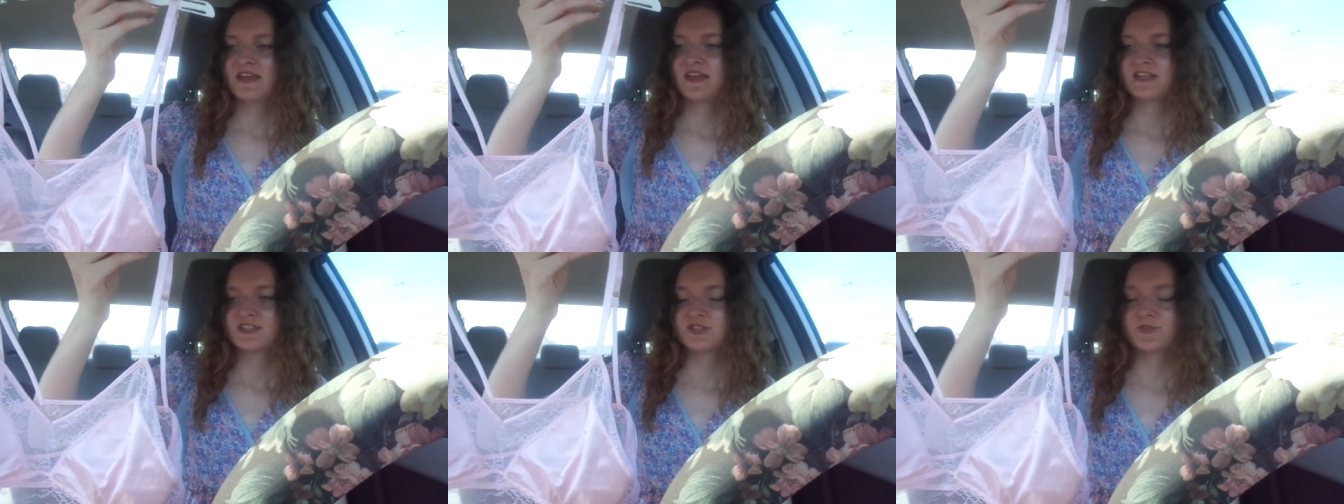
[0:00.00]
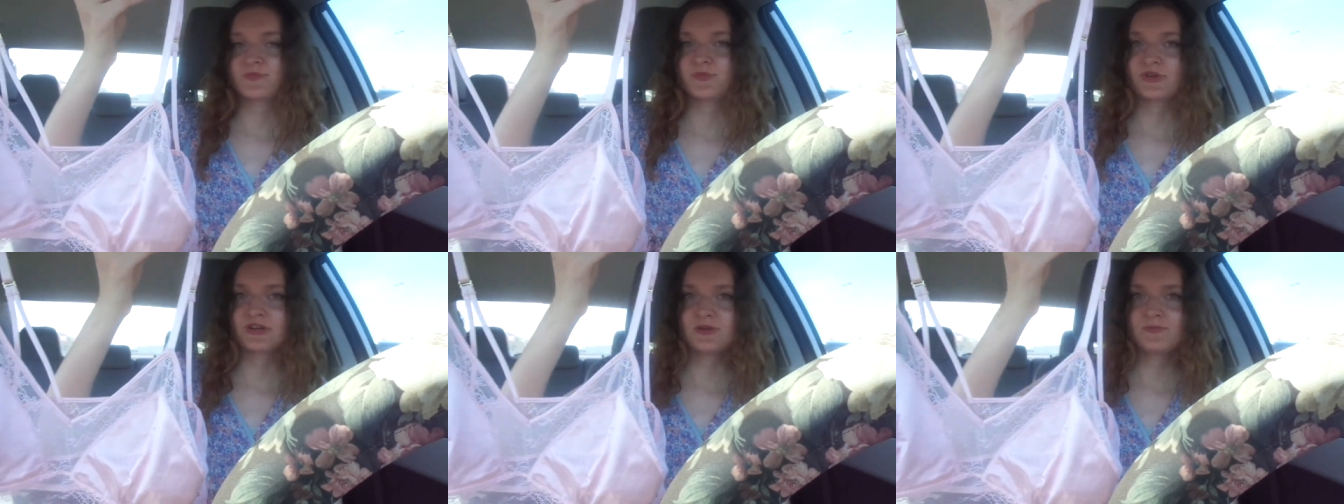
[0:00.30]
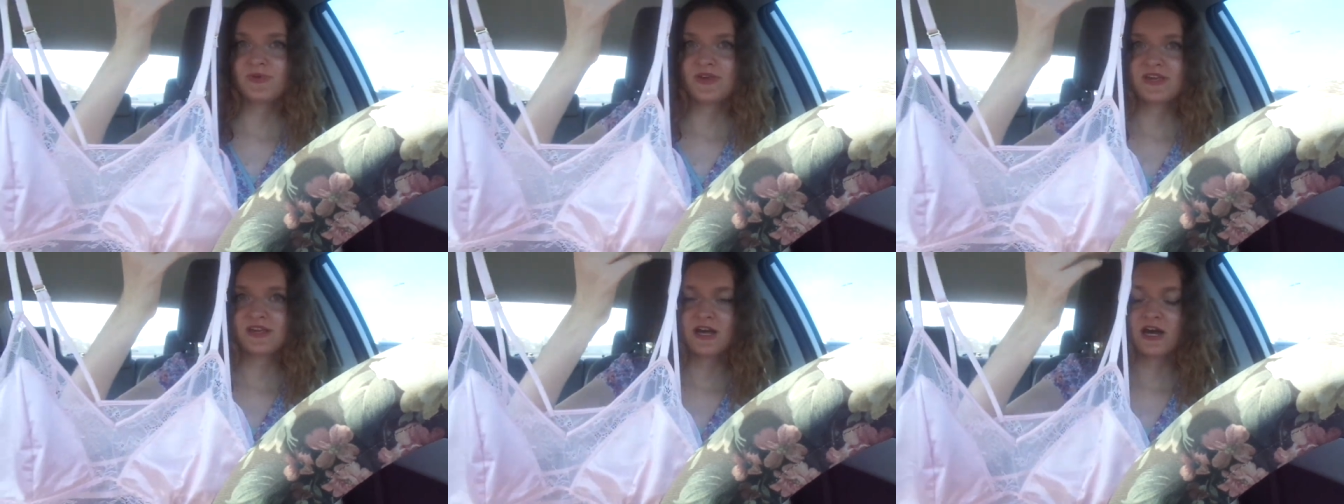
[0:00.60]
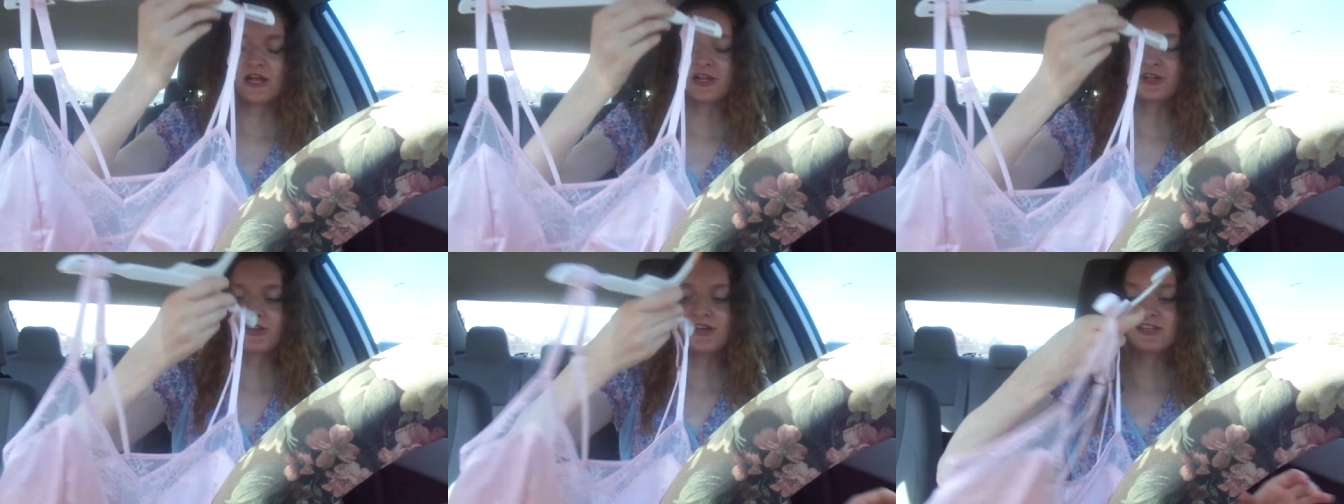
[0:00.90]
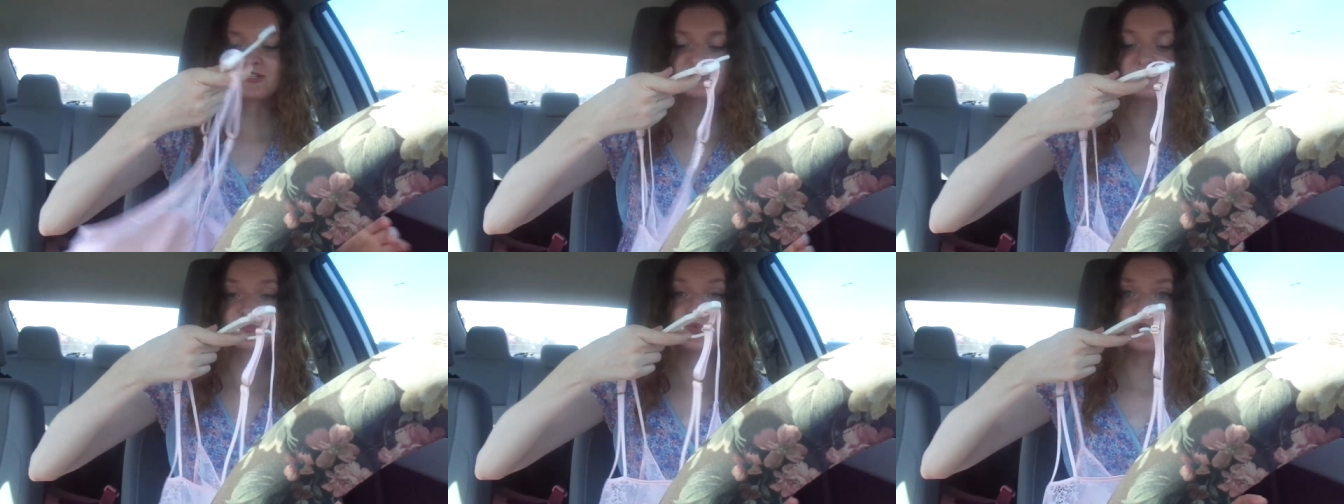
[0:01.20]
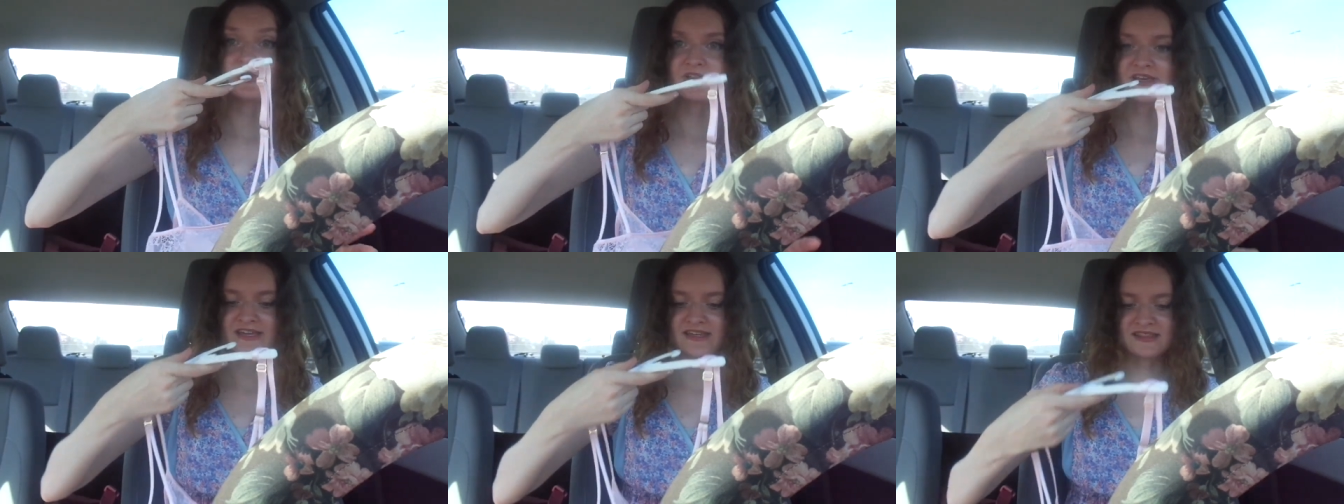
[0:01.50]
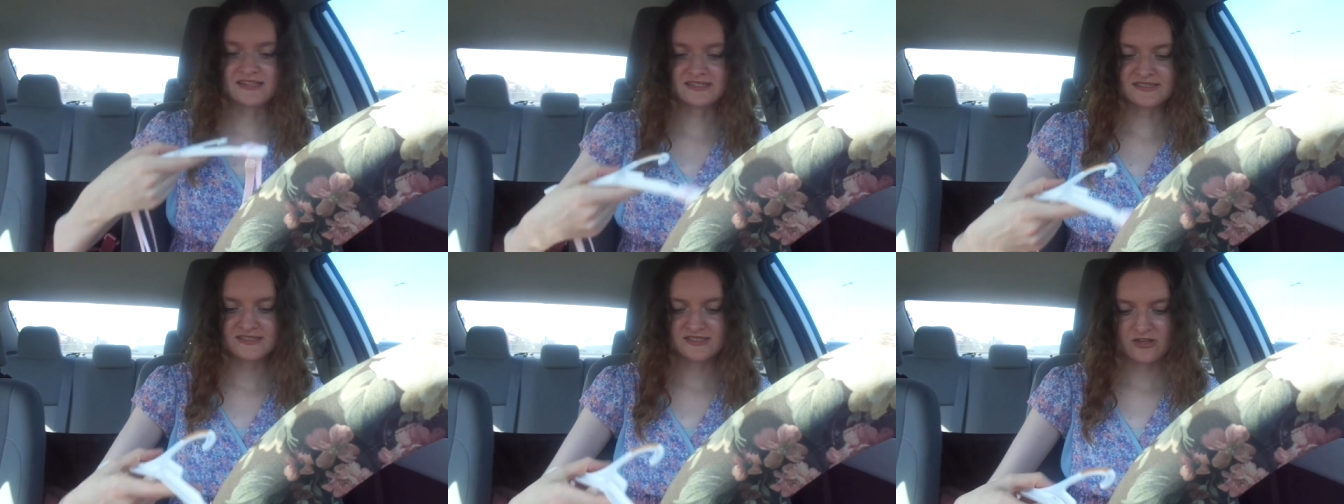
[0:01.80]
It's a pretty pink color, and it's boiling in
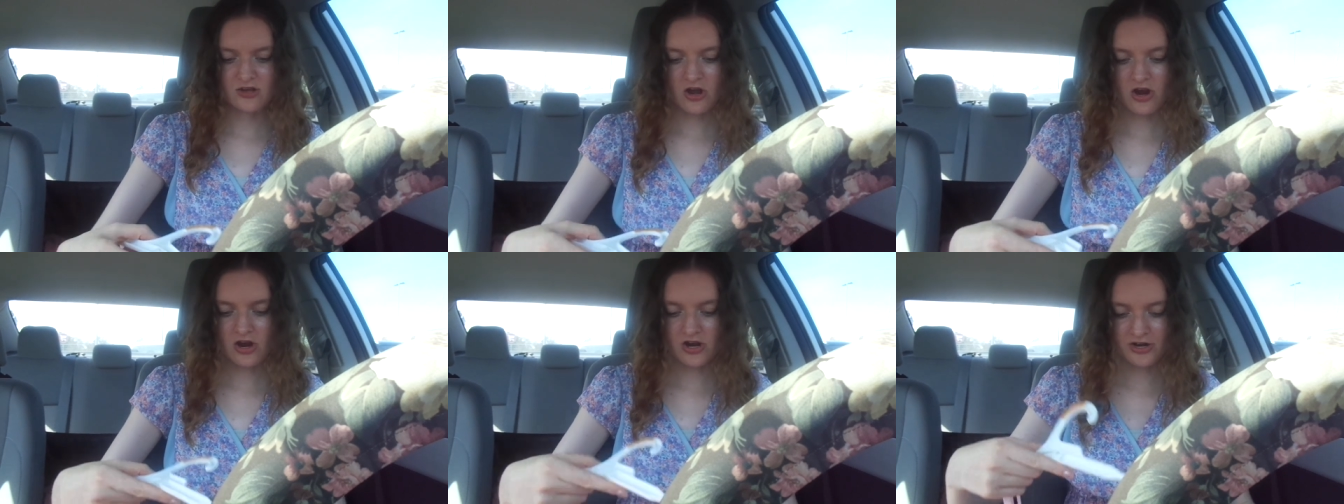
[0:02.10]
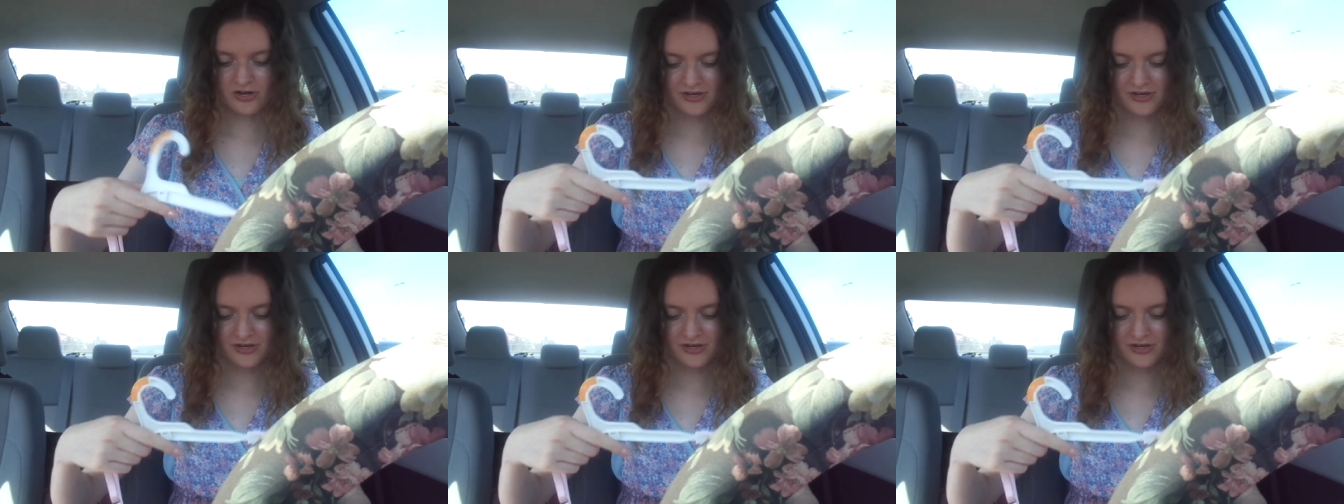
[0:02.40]
this car.